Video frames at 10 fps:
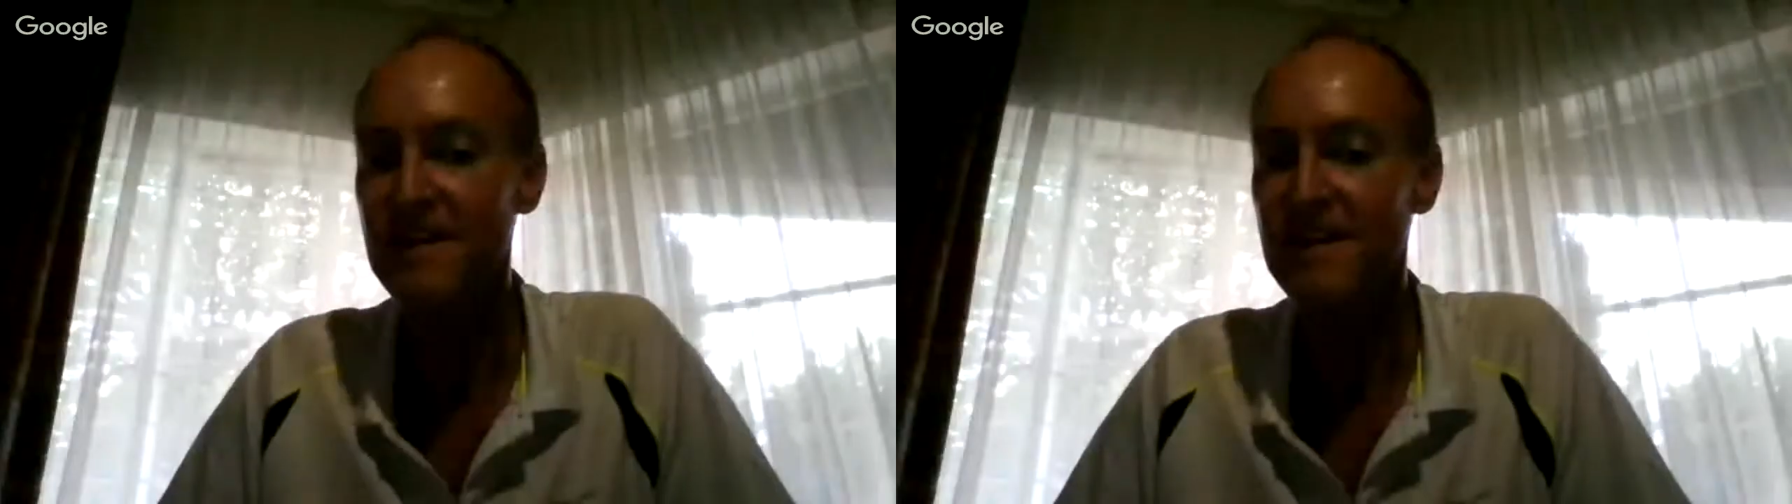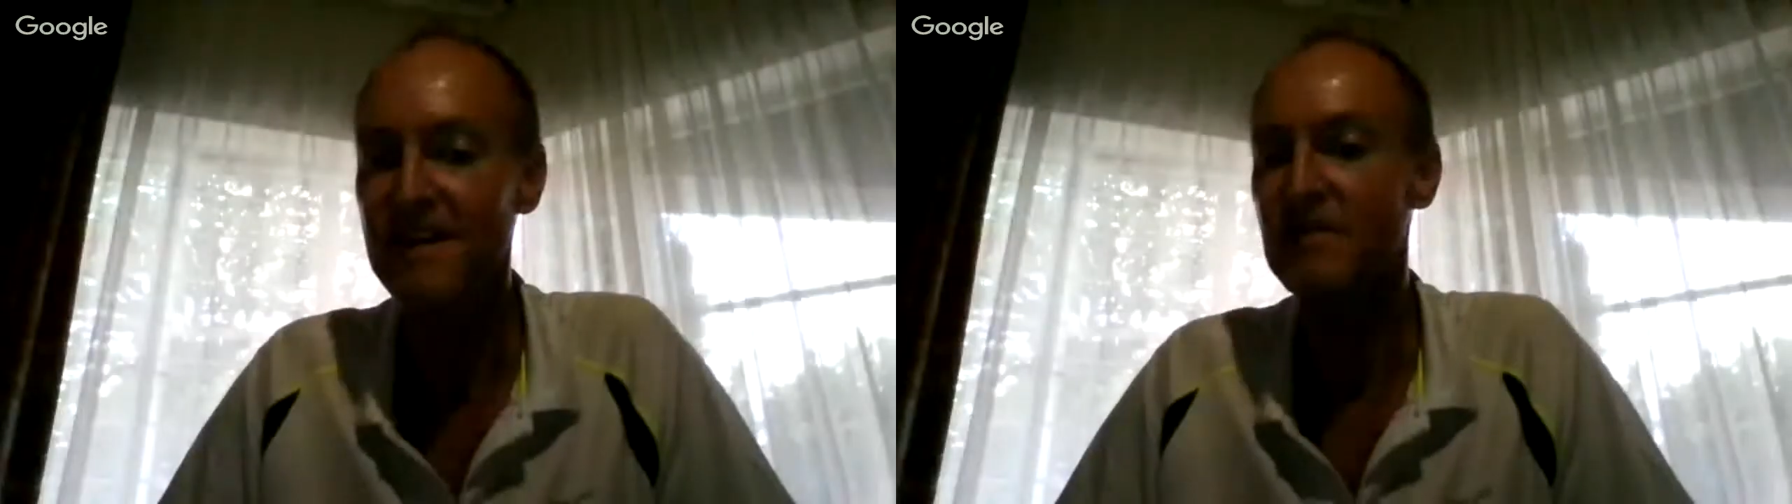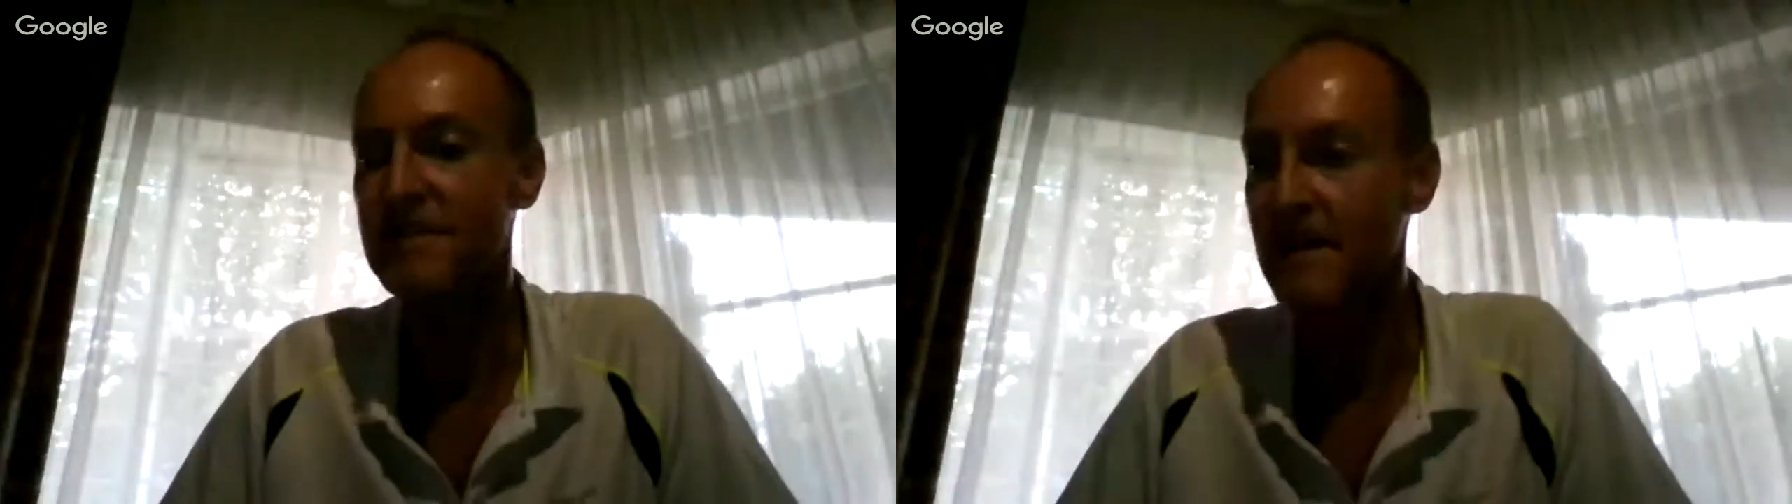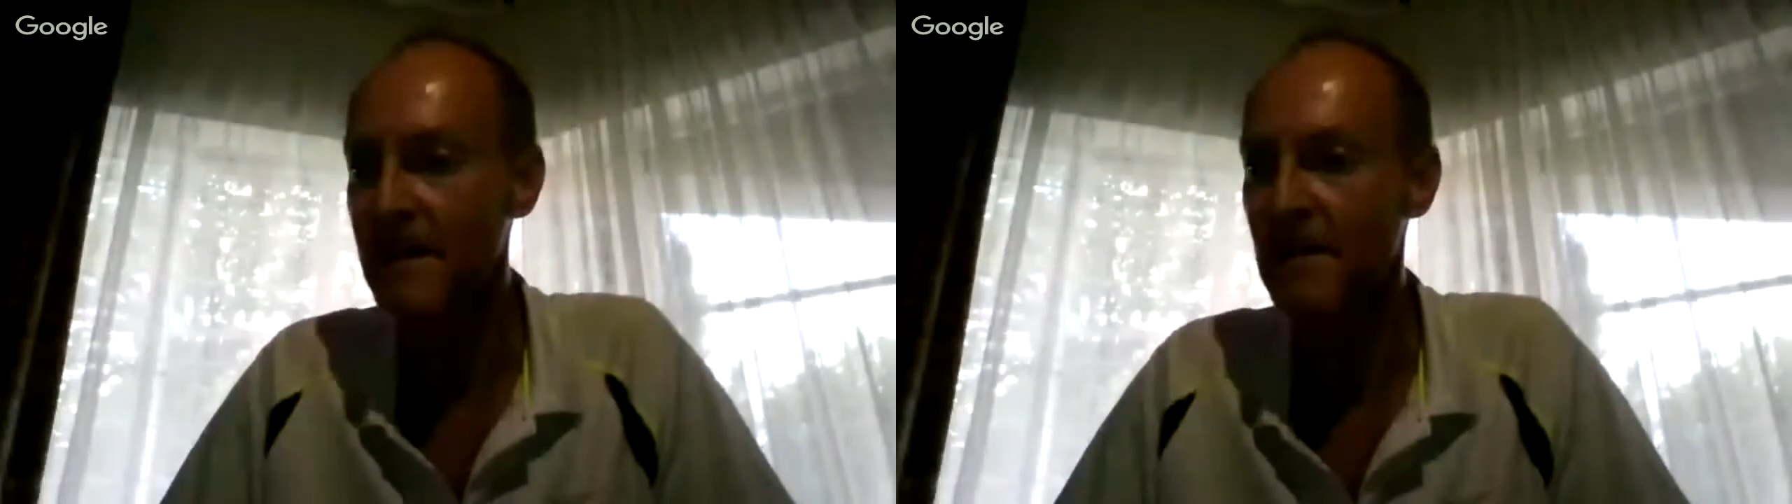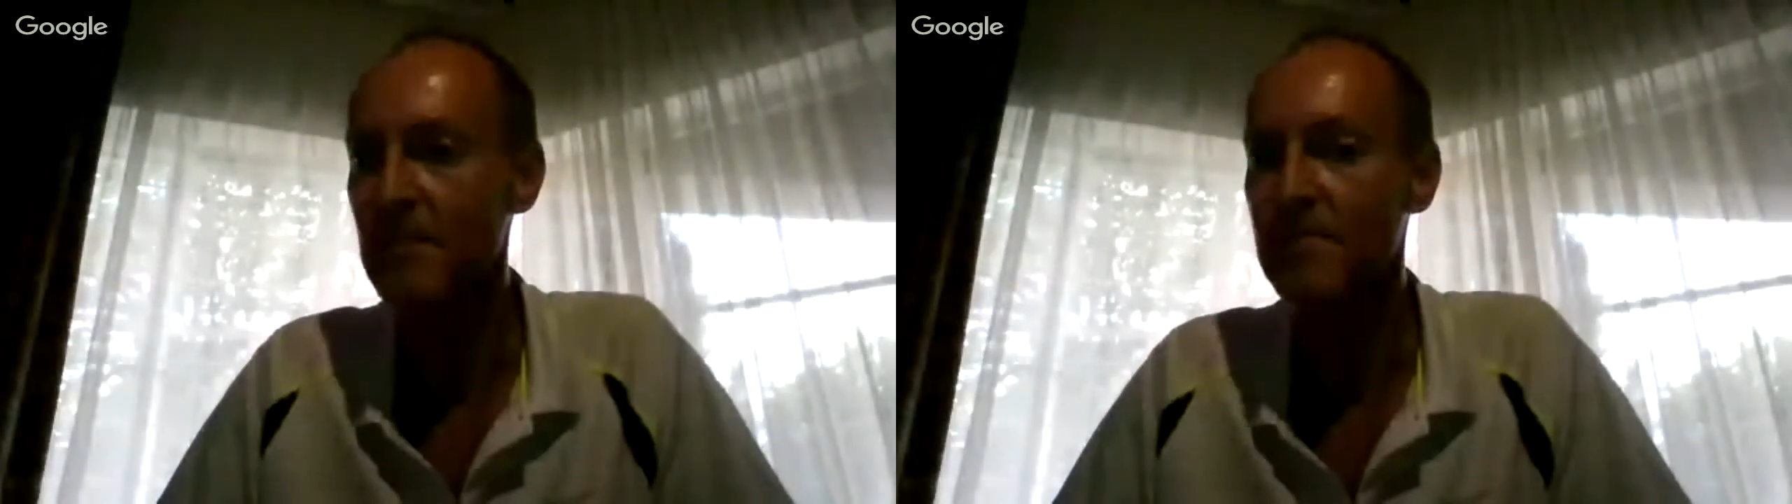look to
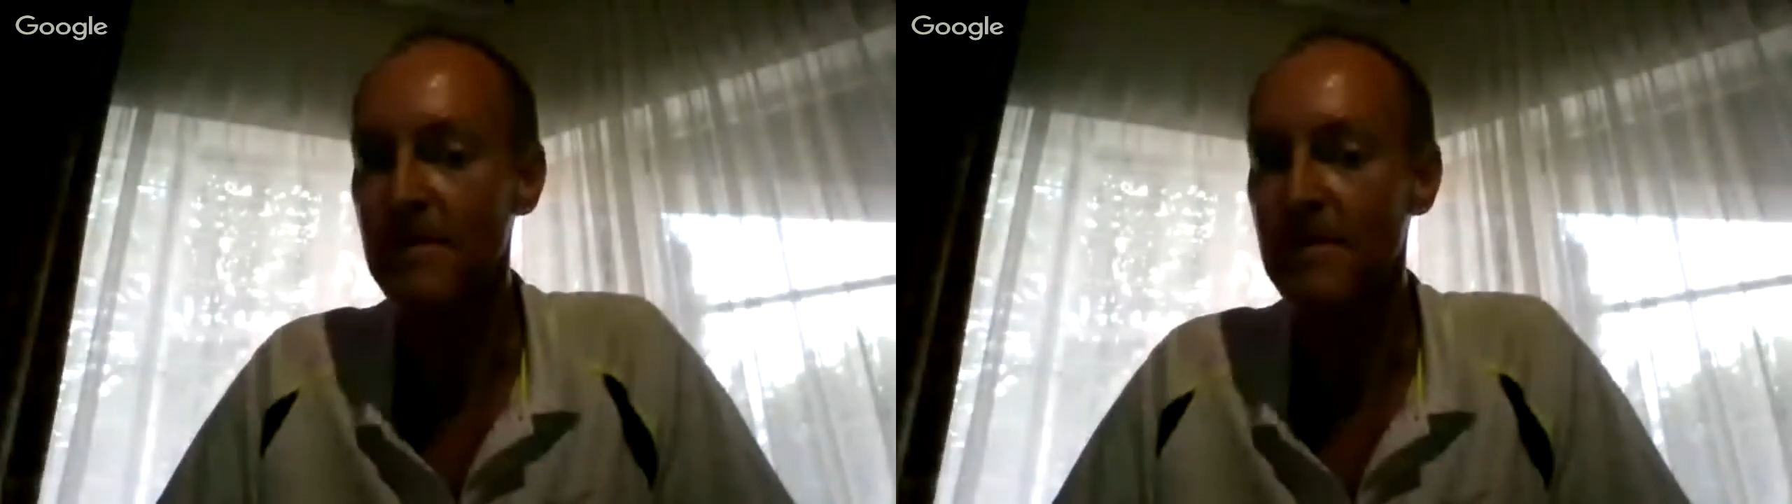help